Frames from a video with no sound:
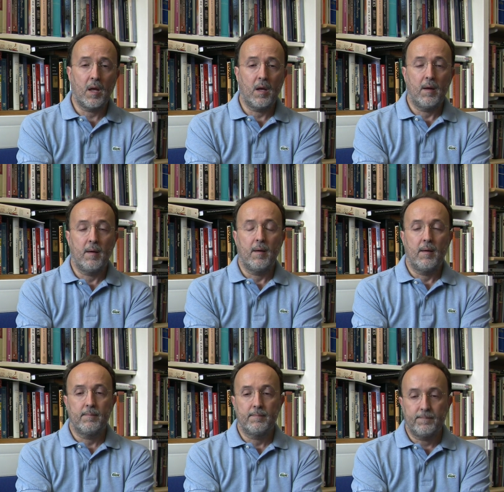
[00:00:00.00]

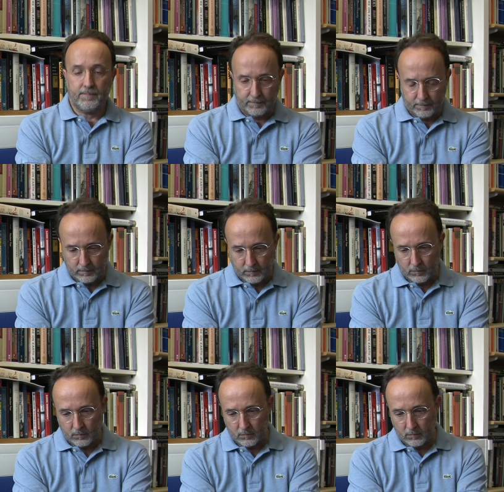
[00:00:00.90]

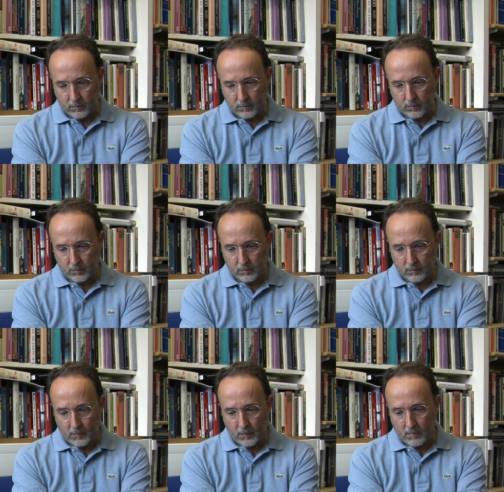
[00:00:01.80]

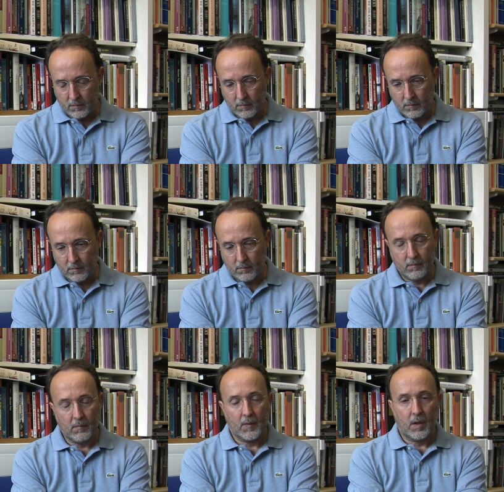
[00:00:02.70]

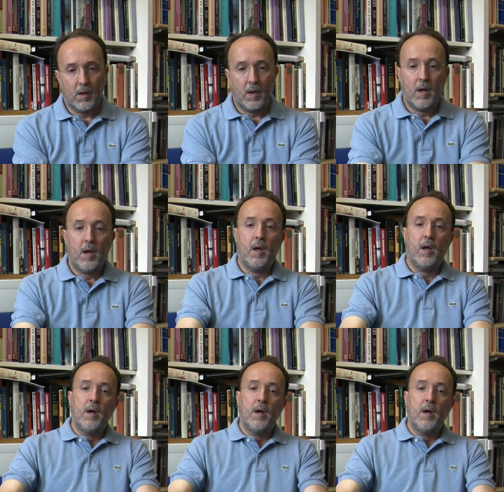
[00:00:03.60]
No one is speaking in this clip.